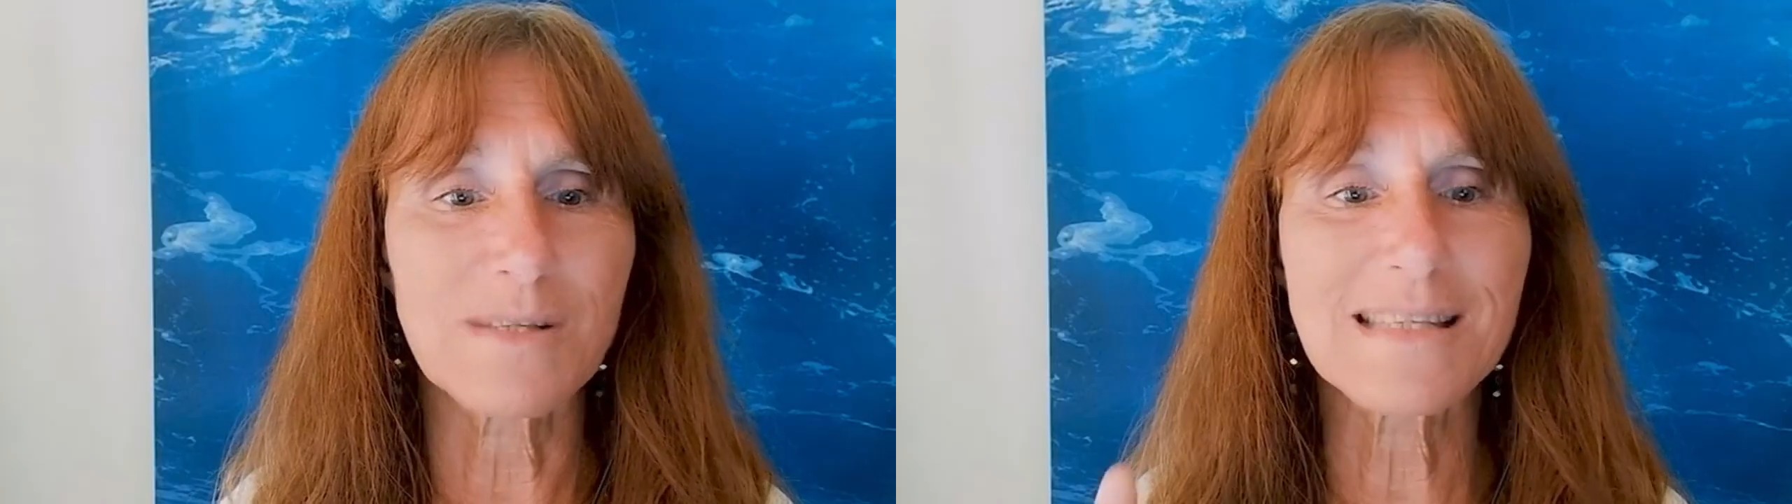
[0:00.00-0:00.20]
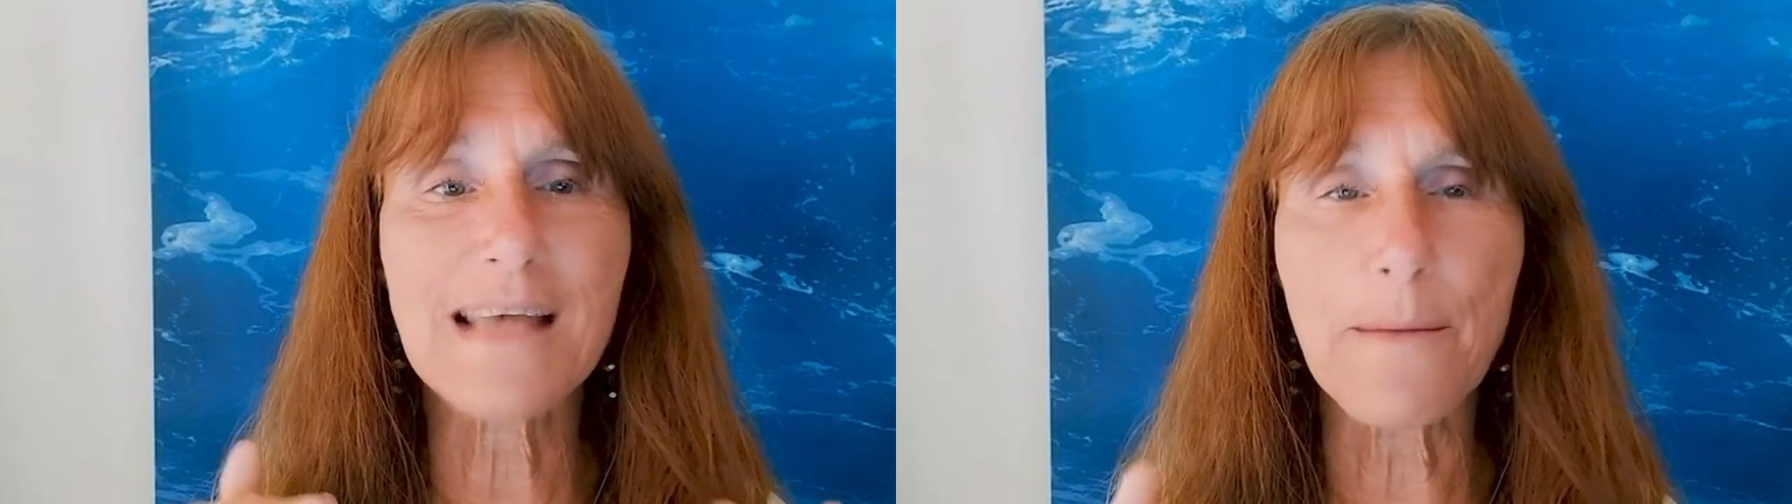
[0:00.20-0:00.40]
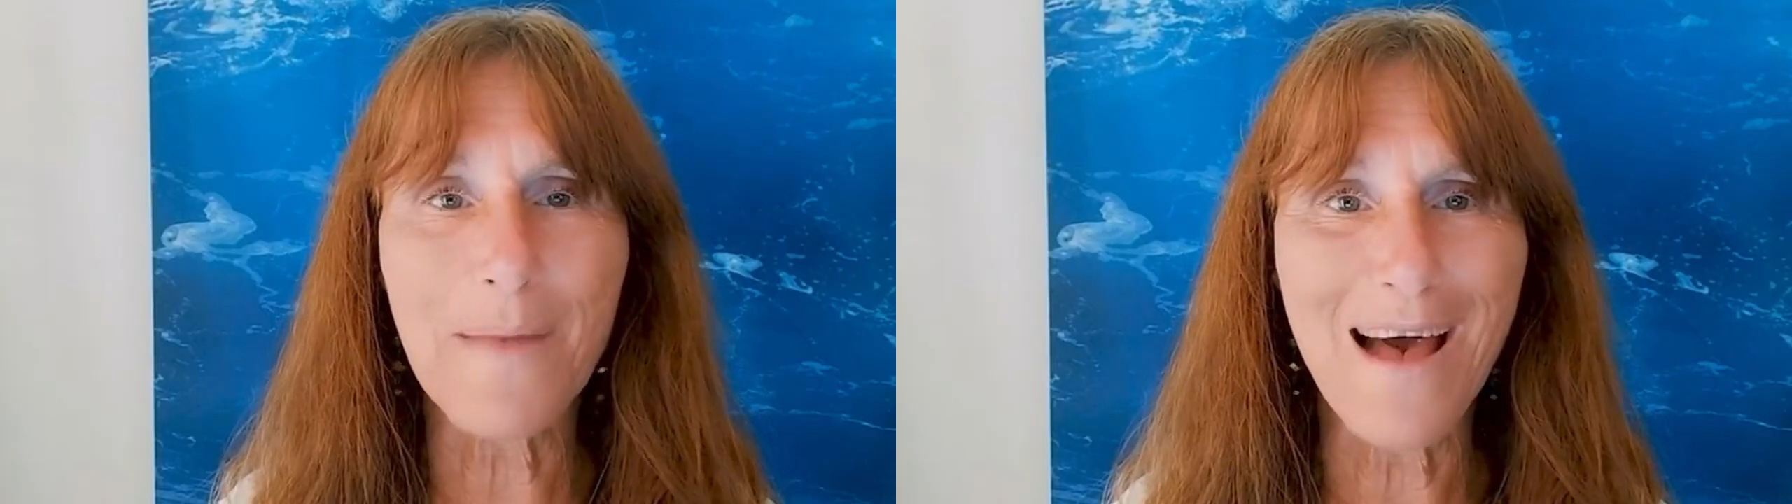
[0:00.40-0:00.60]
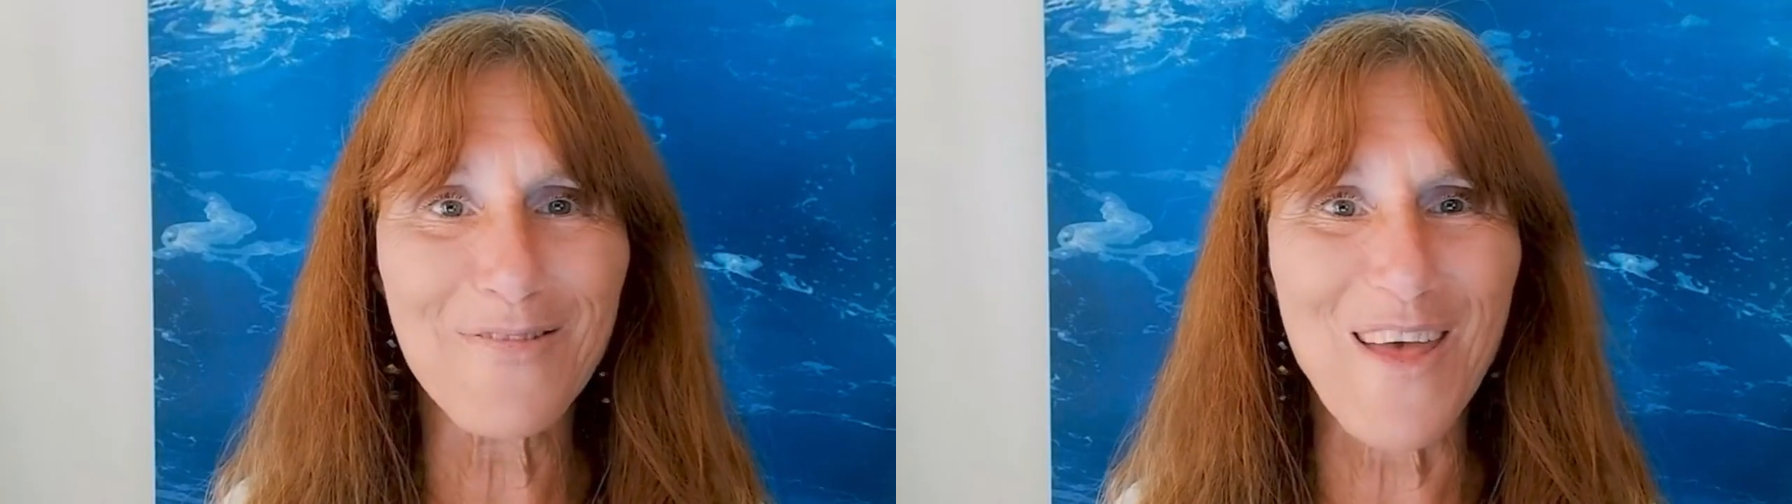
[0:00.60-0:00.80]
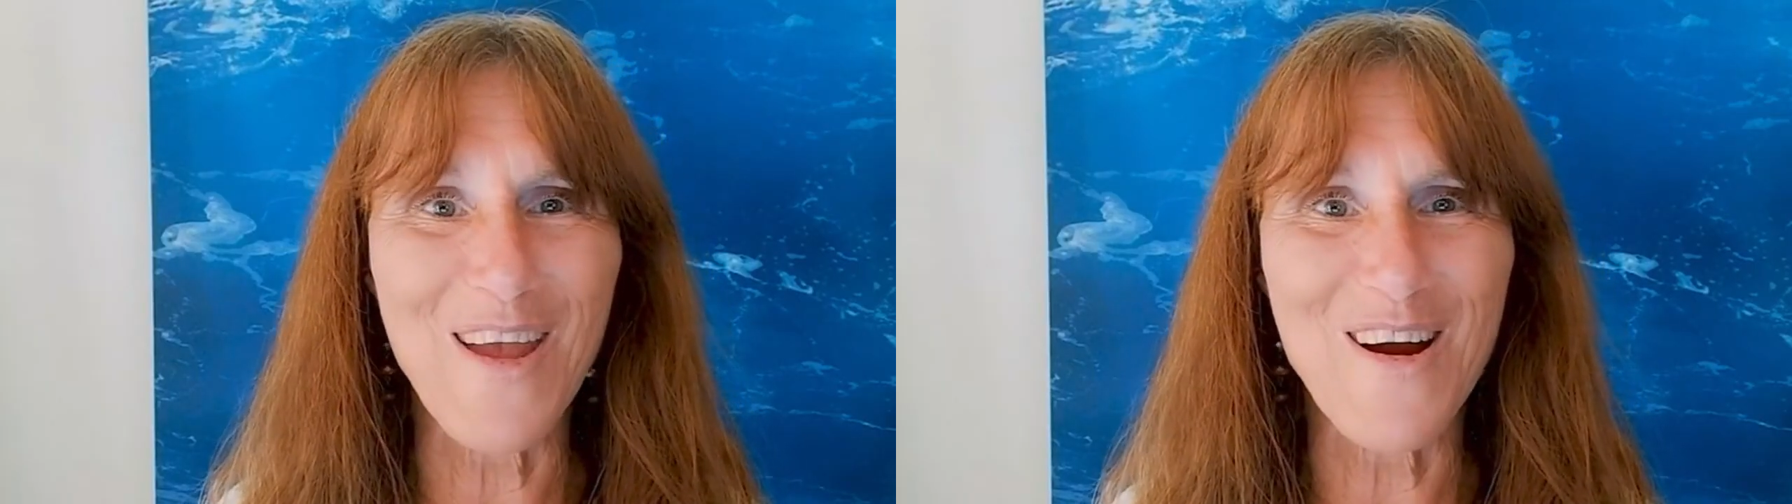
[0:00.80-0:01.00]
step
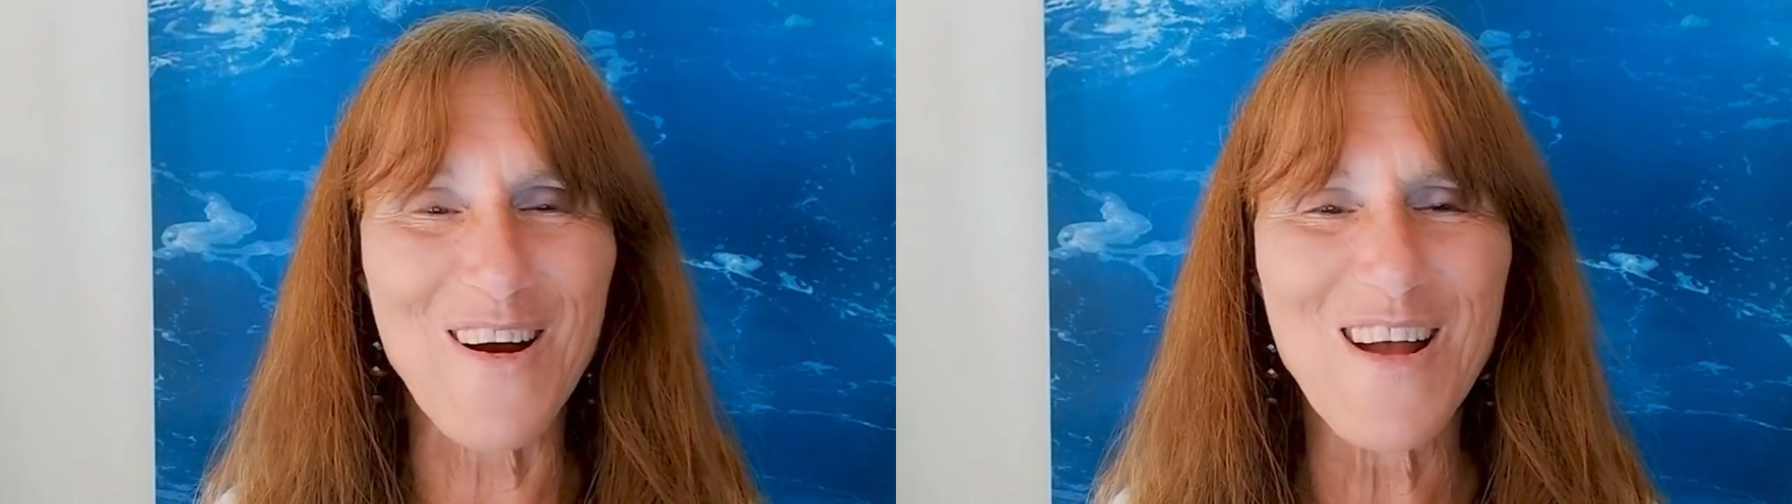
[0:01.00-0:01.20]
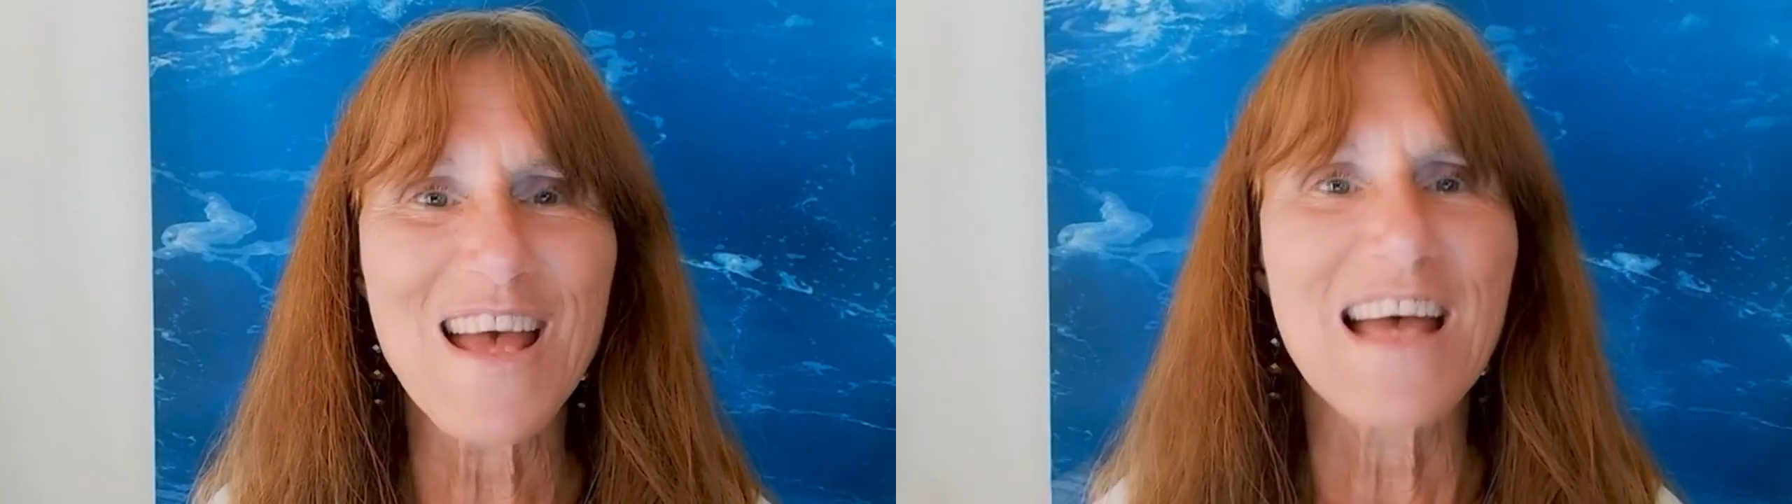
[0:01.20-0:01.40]
out there,